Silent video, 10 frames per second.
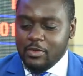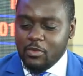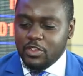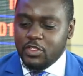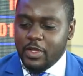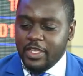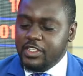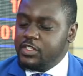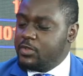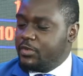what you are
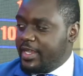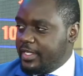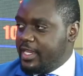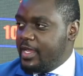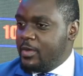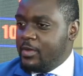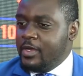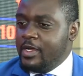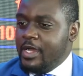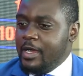into right now,
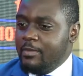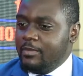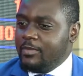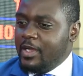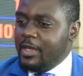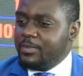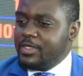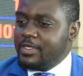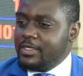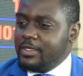
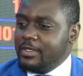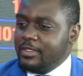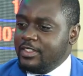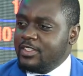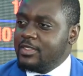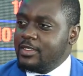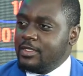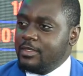perhaps just